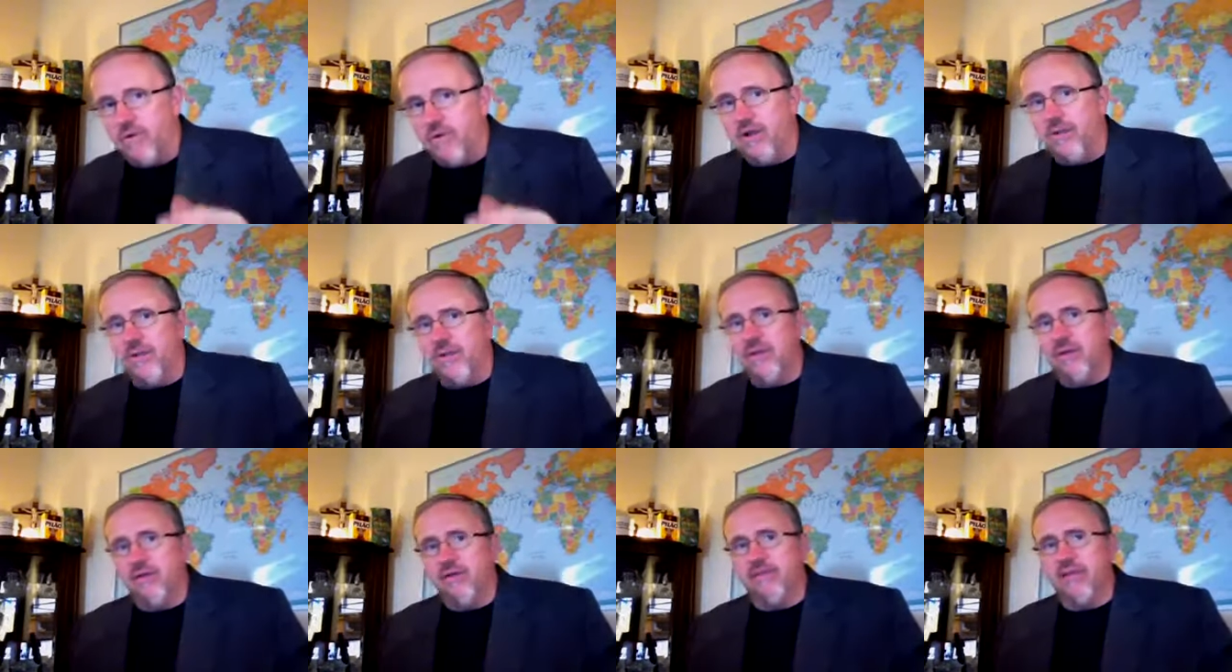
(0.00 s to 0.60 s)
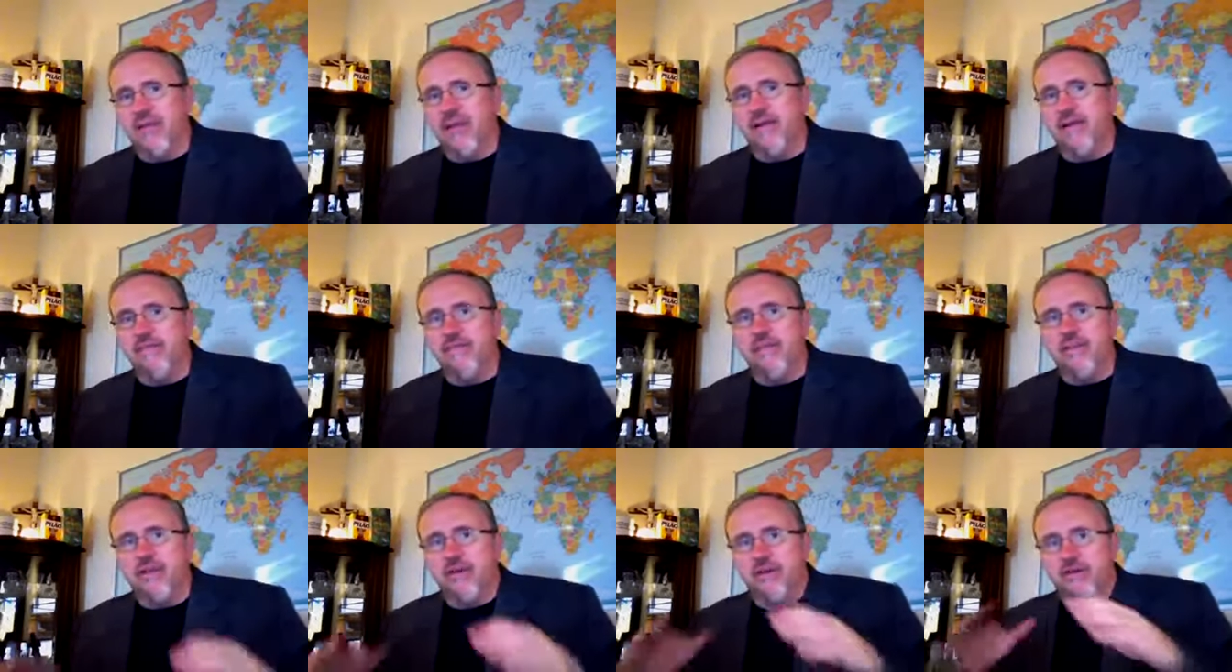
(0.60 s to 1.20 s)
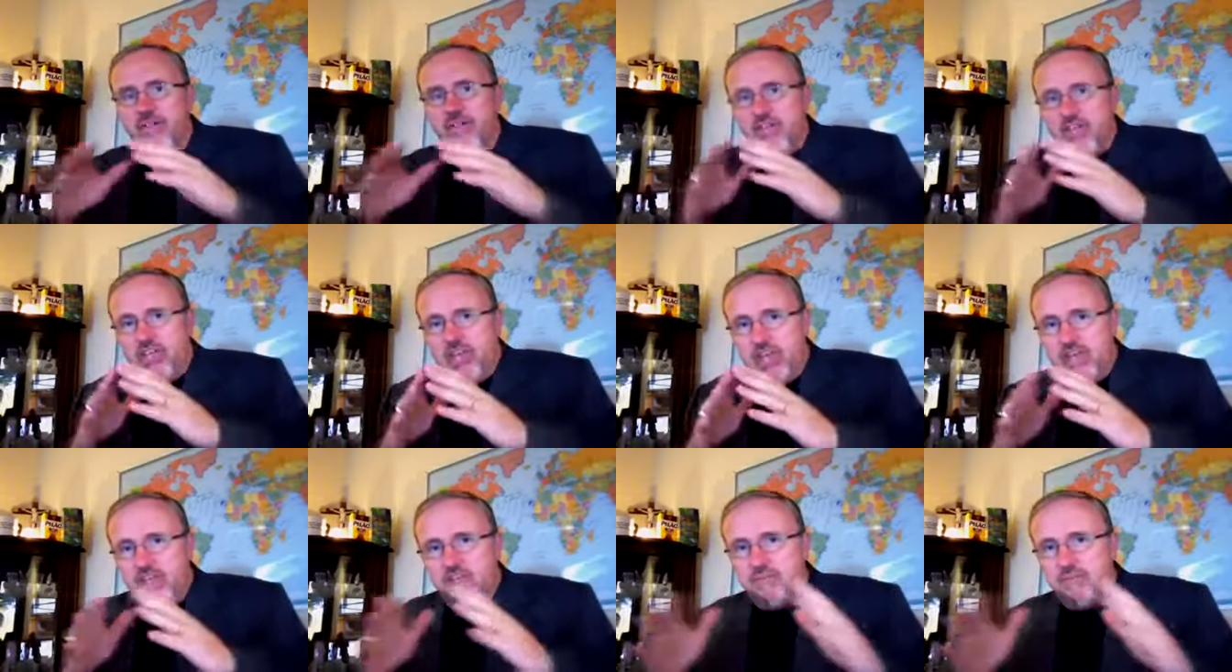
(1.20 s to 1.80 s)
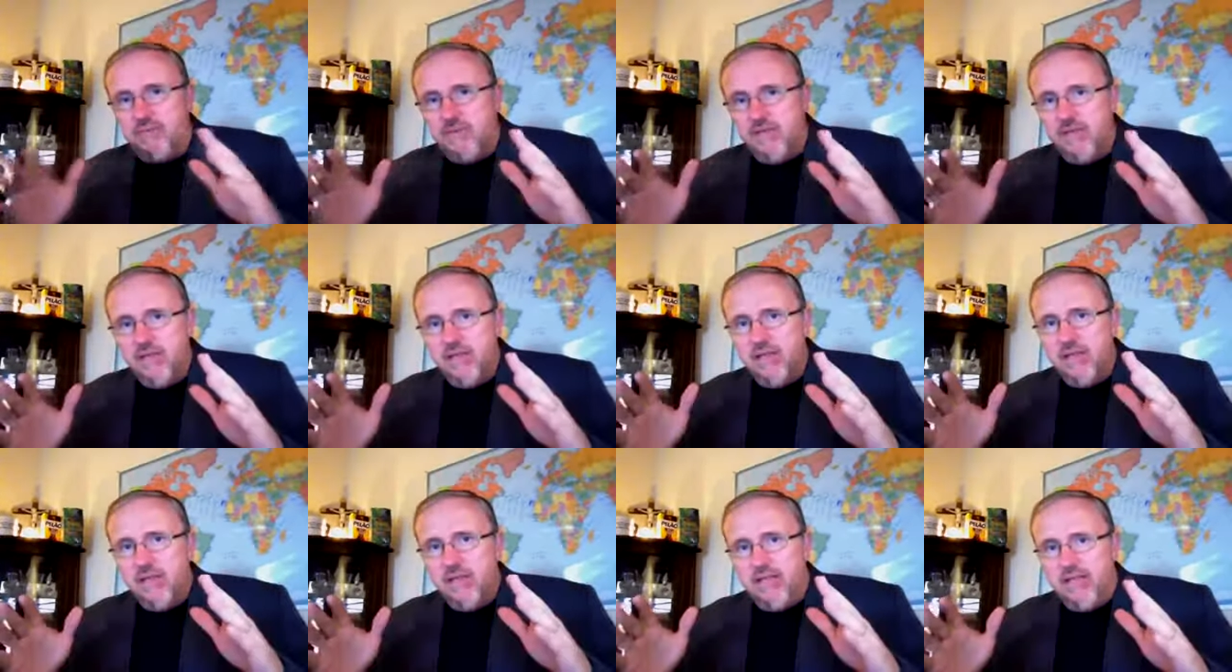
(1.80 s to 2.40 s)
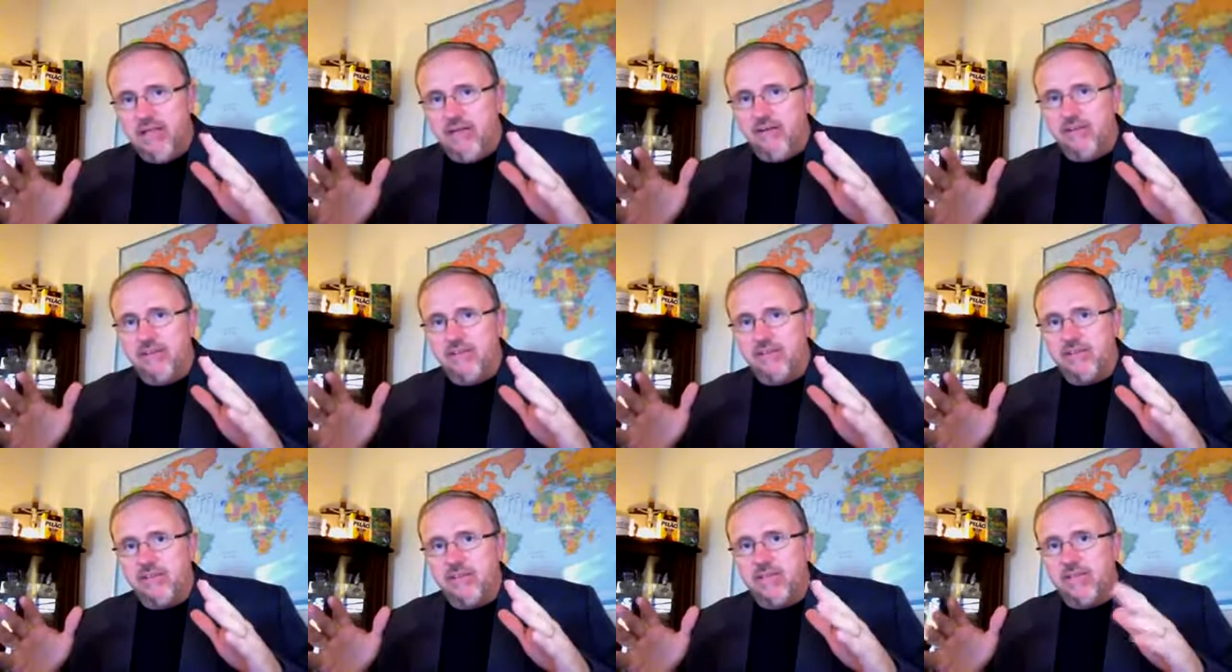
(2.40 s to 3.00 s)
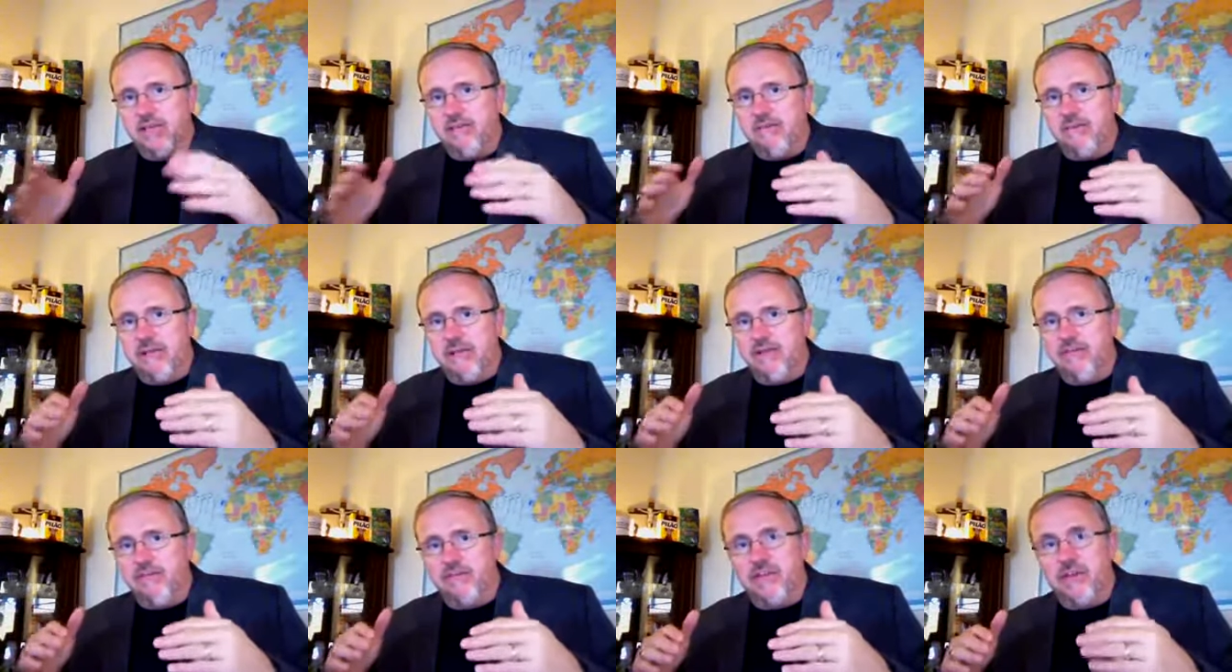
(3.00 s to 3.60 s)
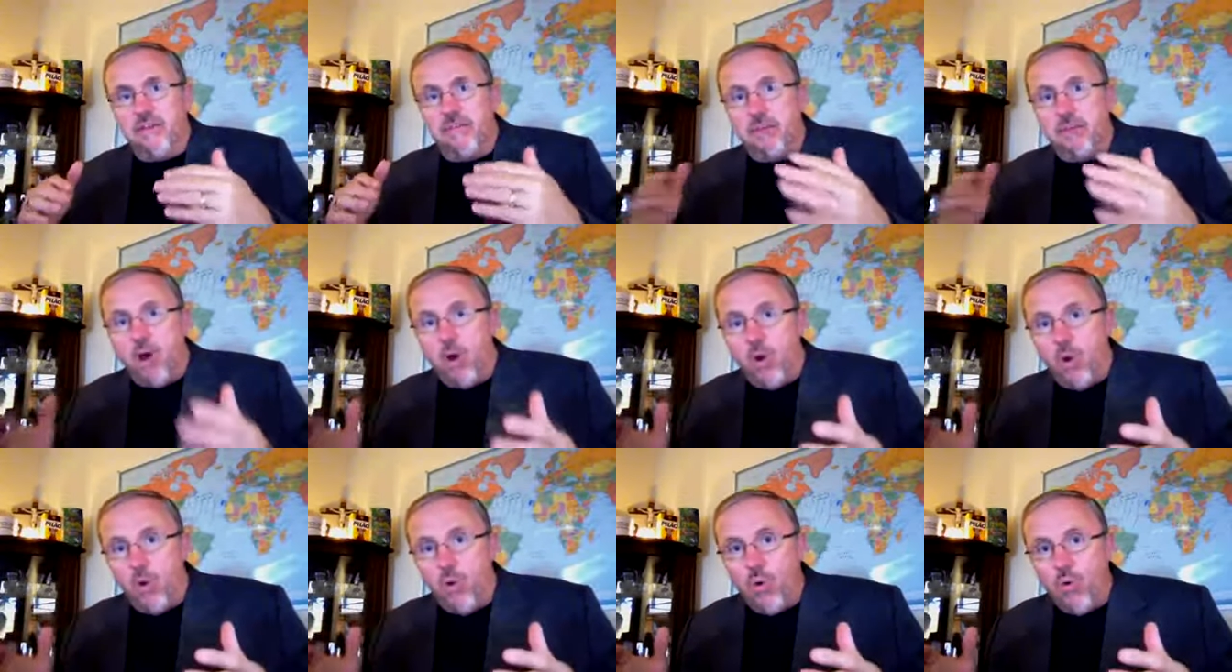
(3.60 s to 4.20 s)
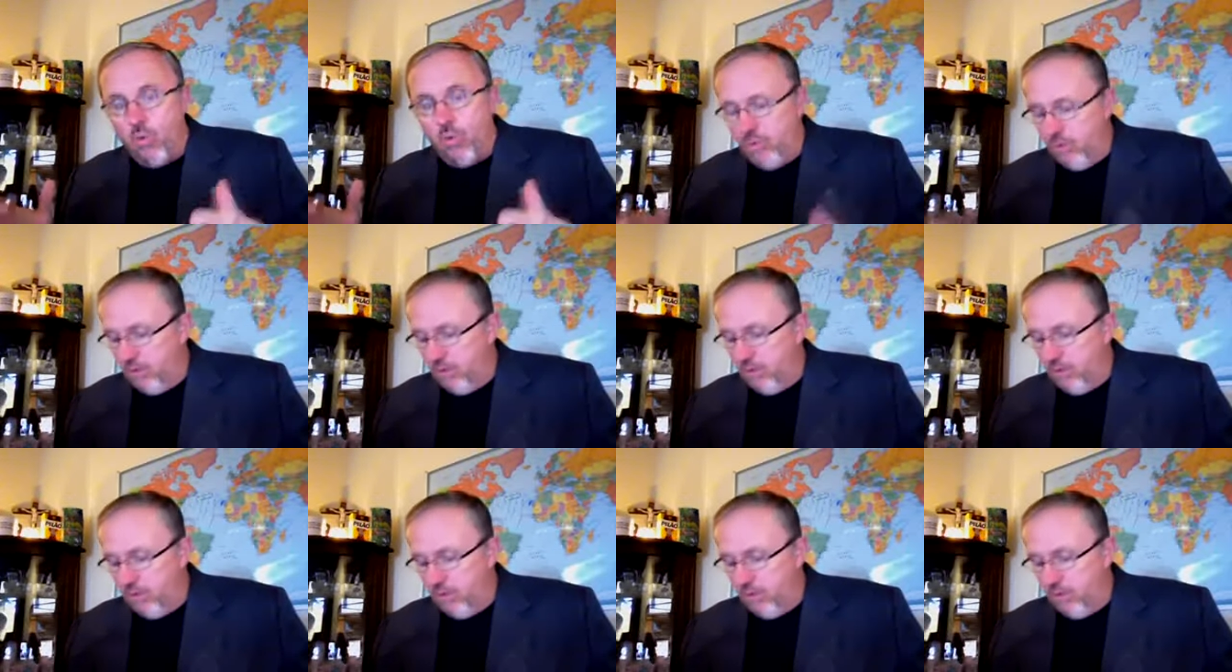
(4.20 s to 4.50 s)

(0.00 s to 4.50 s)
Well, we know that Ivory Coast changed leaders, getting rid of Kabul